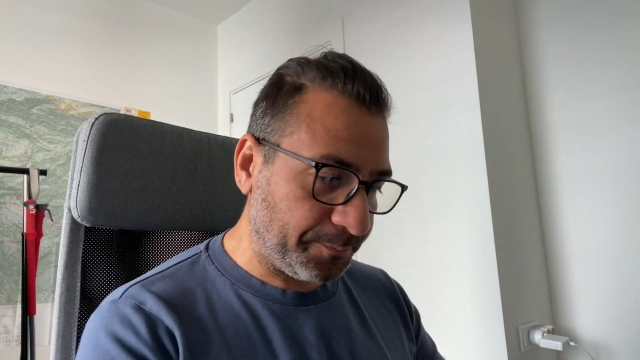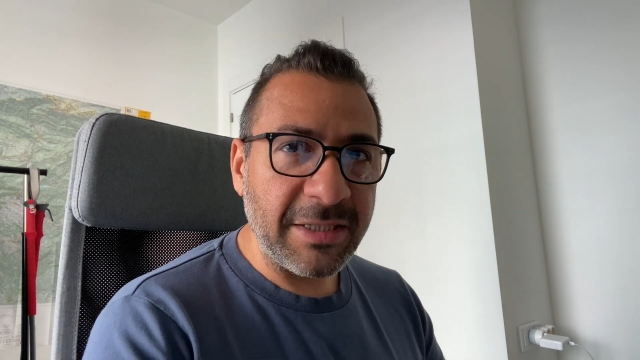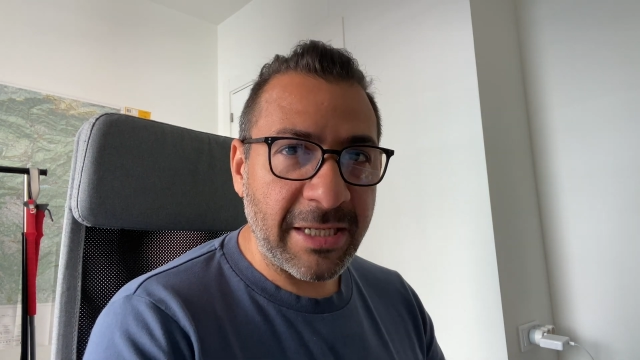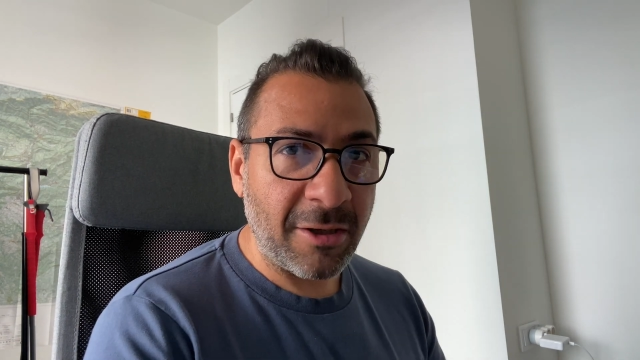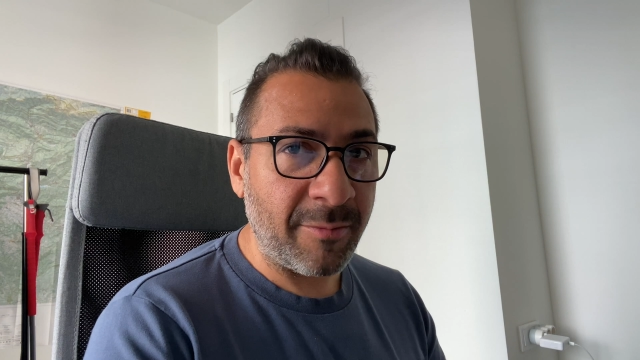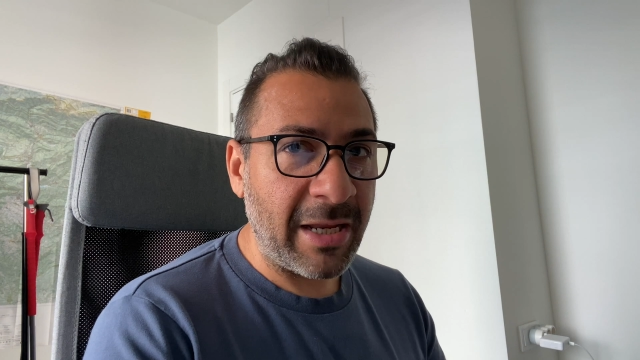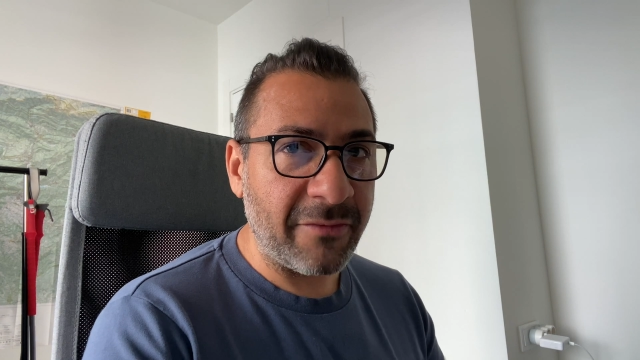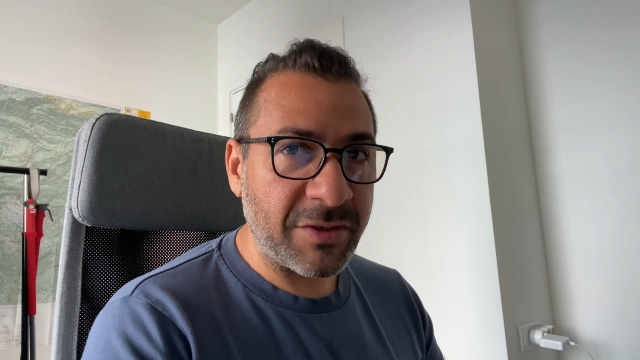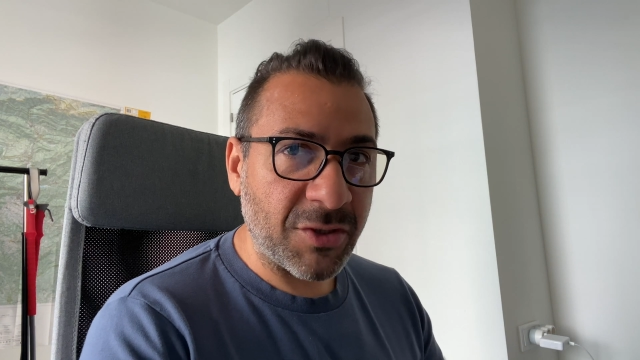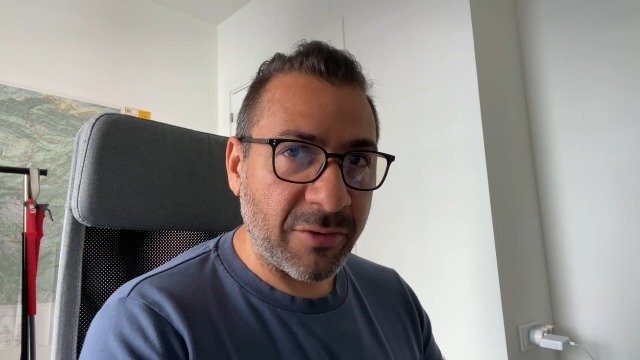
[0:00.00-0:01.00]
Then I normally
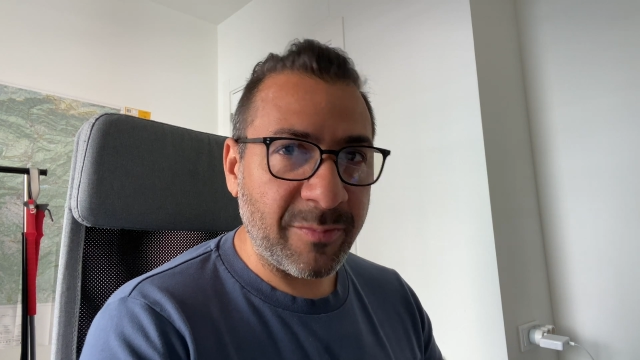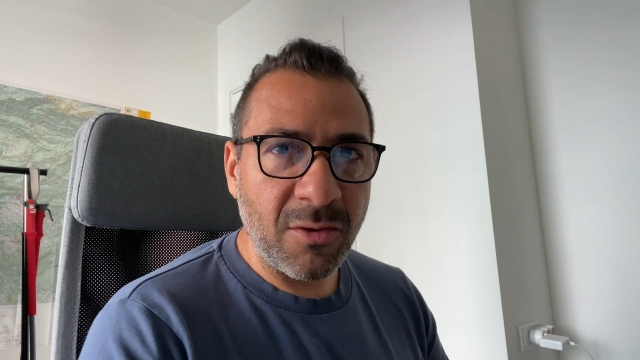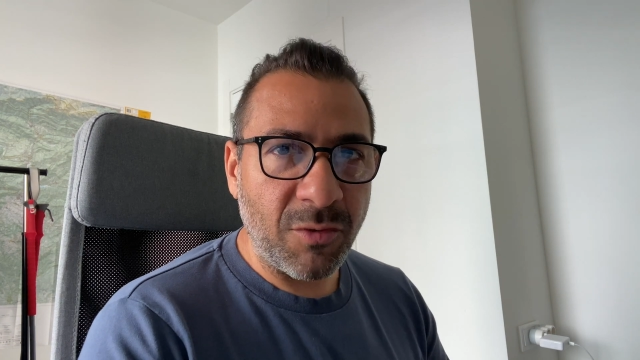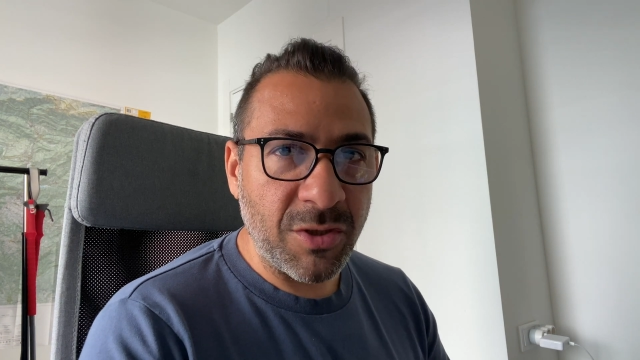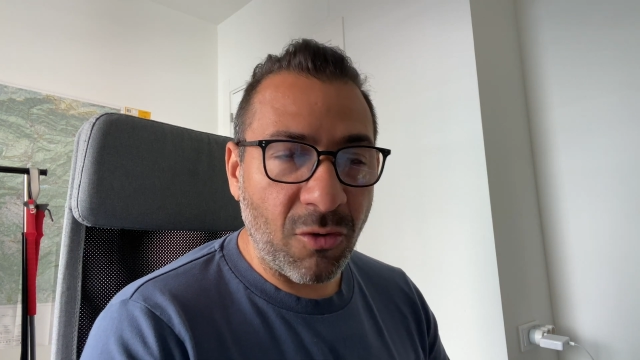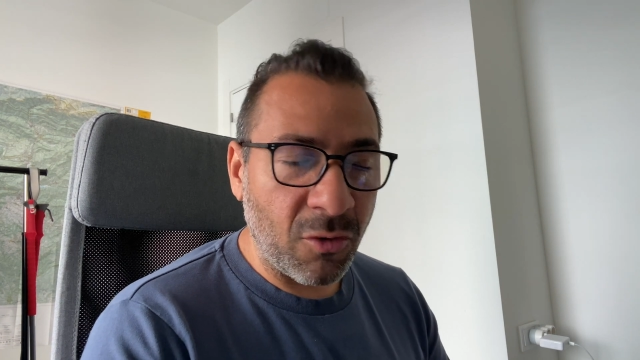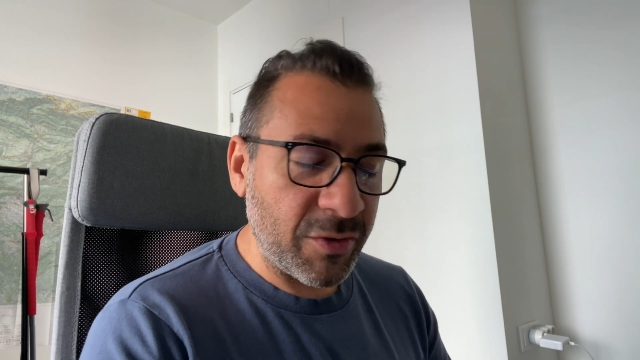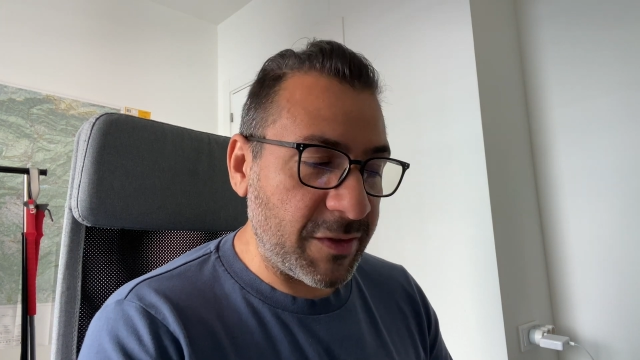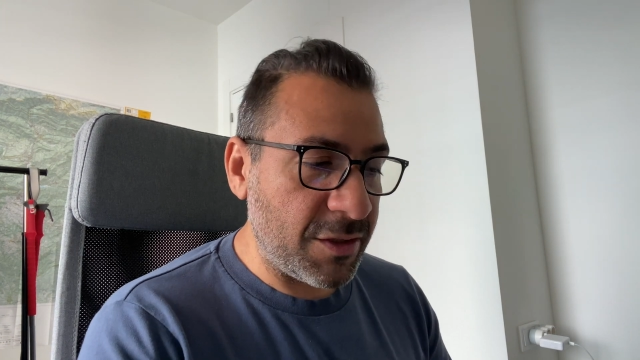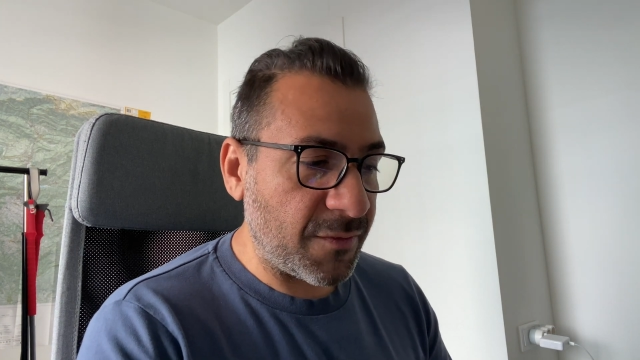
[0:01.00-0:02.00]
have a script. What you
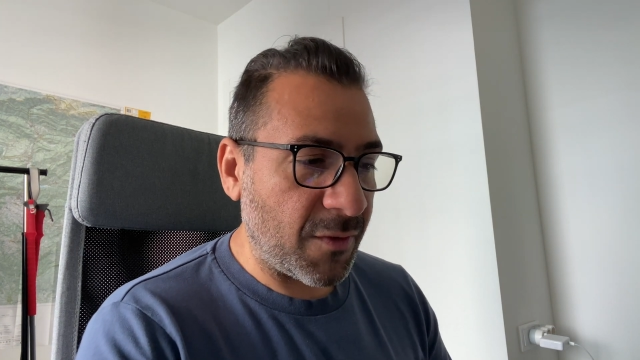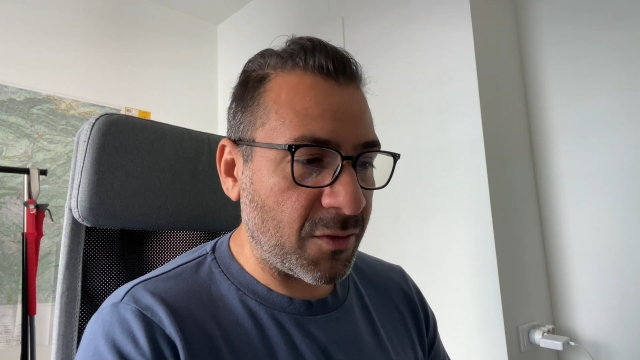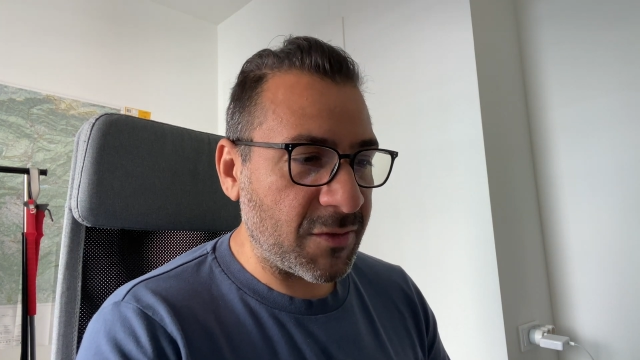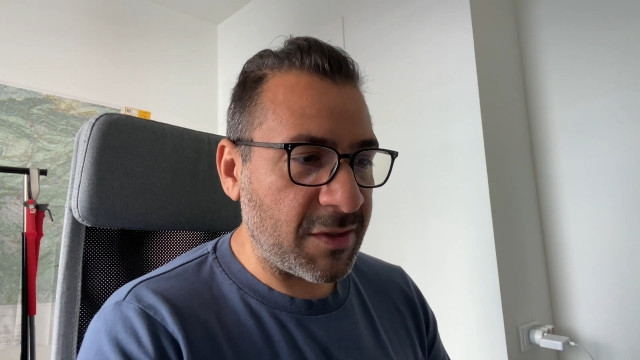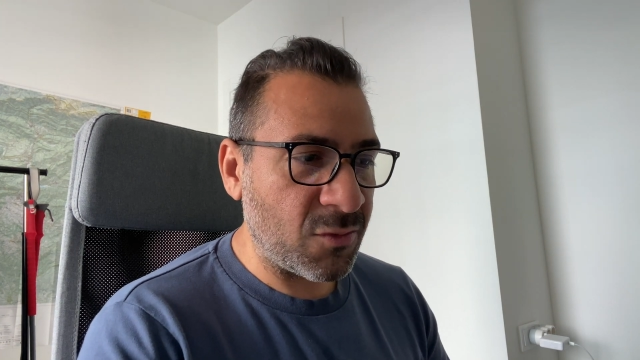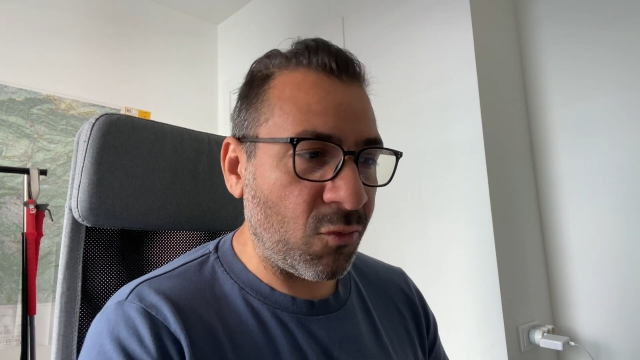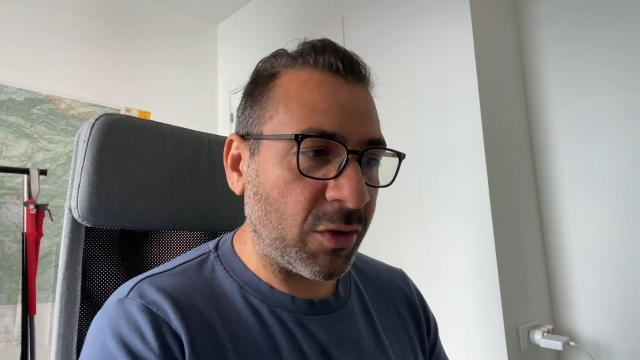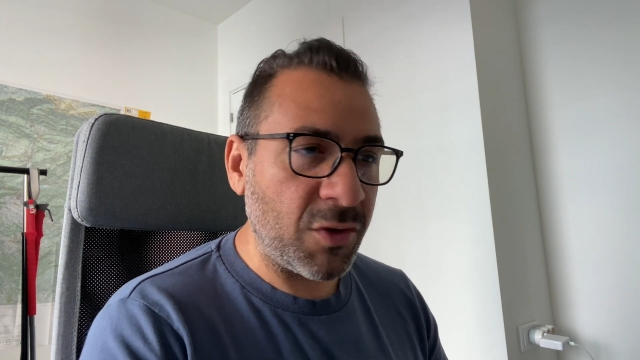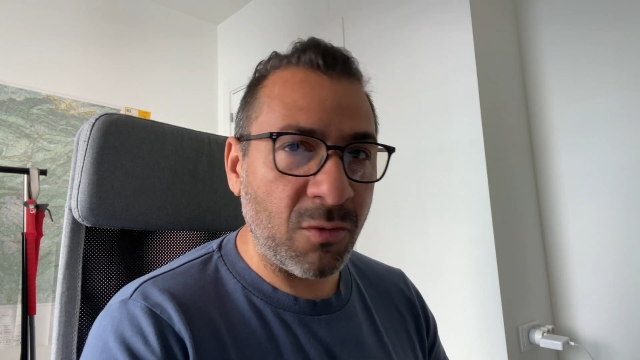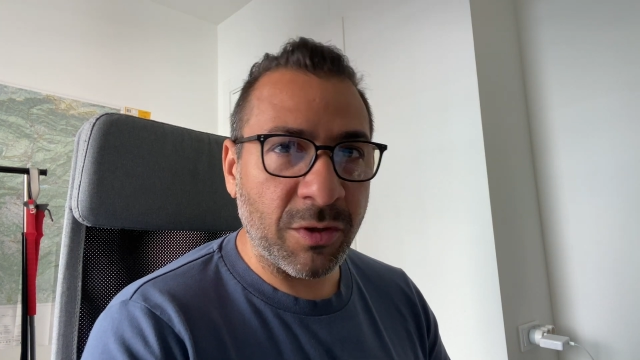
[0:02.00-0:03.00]
always need to focus is, what
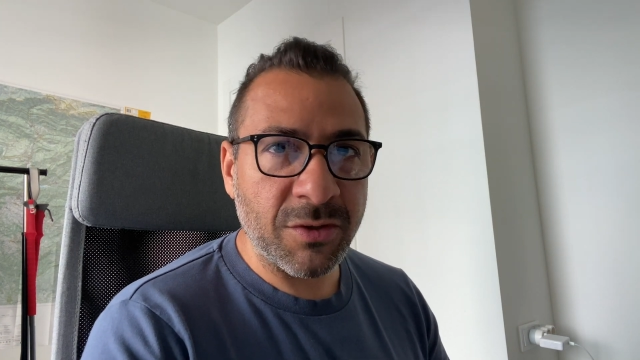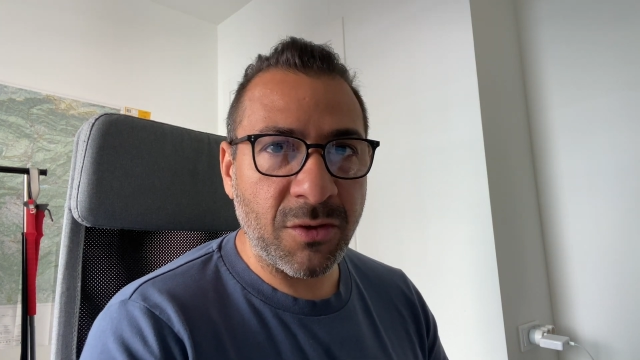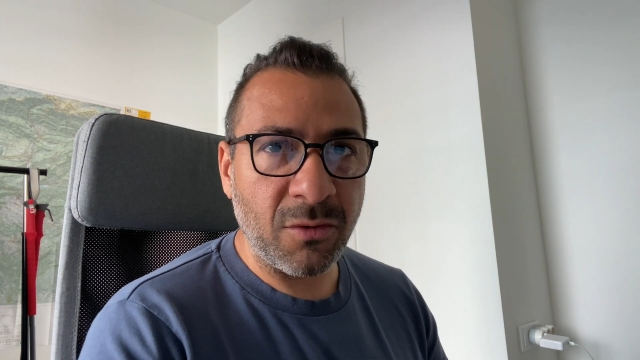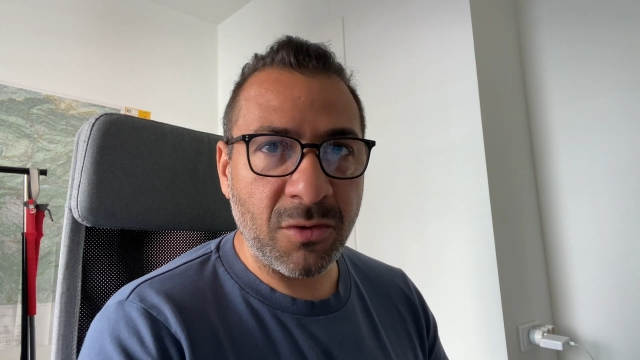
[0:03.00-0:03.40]
do you want to do?